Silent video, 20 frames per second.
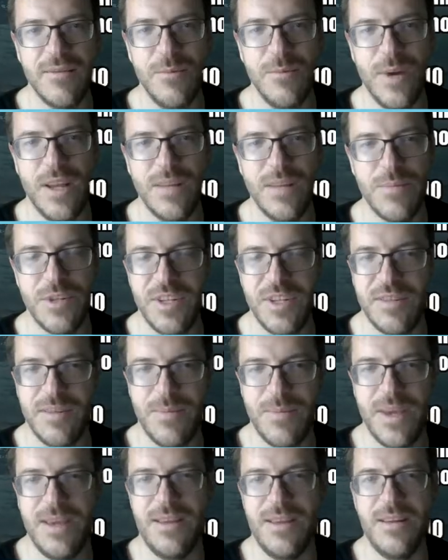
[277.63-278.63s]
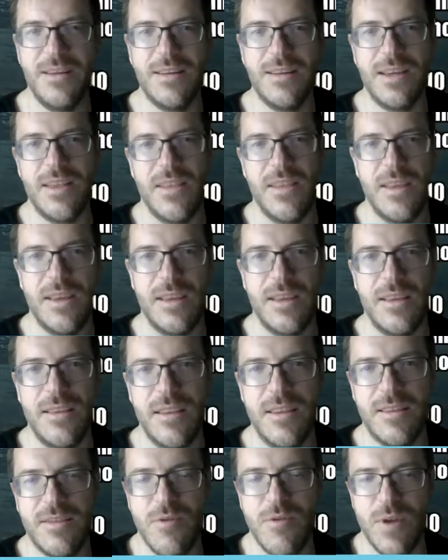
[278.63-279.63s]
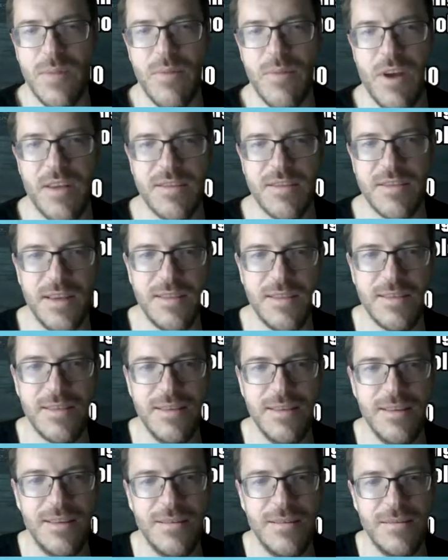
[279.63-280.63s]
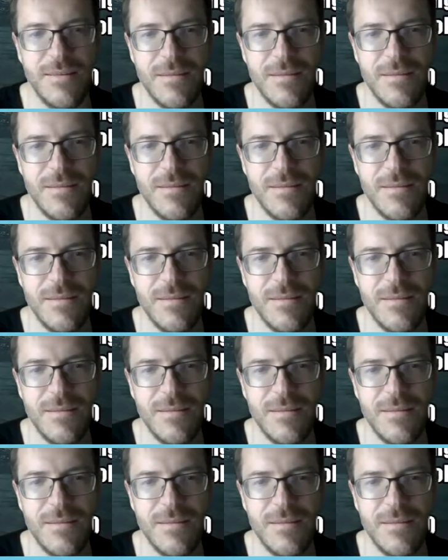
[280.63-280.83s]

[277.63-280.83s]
is a way to participate in the story process.